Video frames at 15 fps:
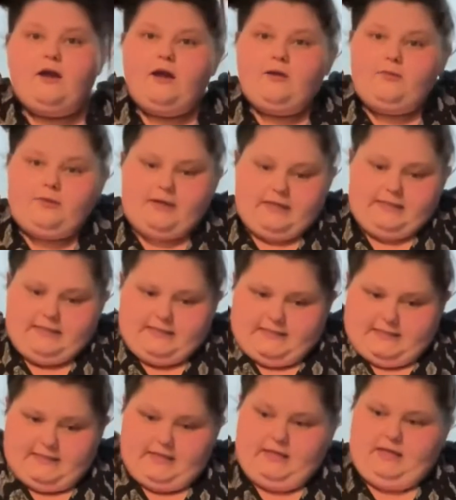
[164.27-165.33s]
and we're gonna
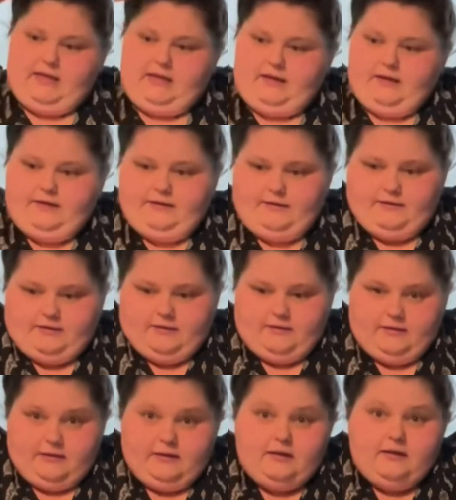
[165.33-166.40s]
see
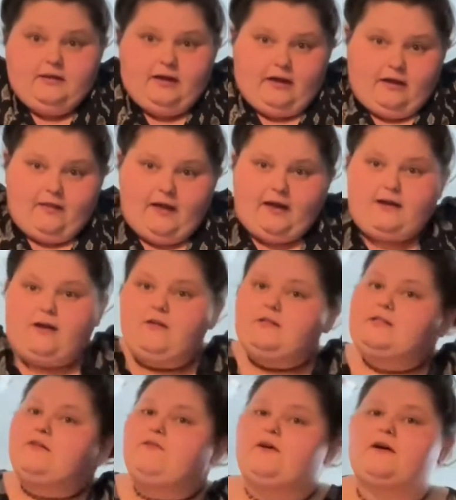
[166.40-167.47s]
how that goes.
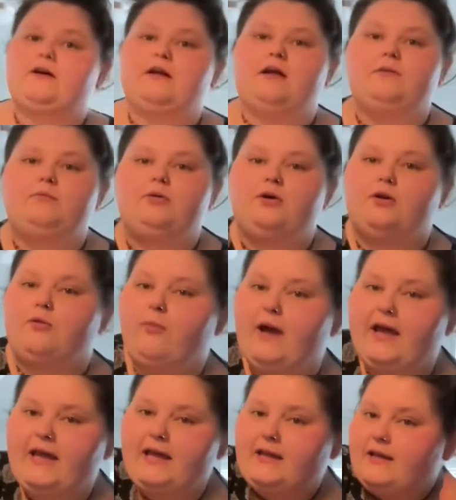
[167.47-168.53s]
I figured I'd put a
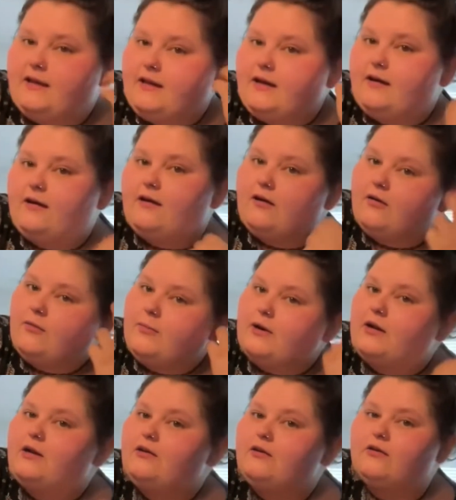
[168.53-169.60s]
weigh-in in here. Oh my
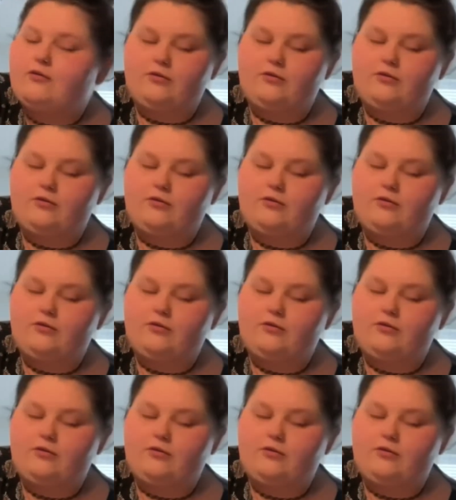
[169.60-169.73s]
God, I look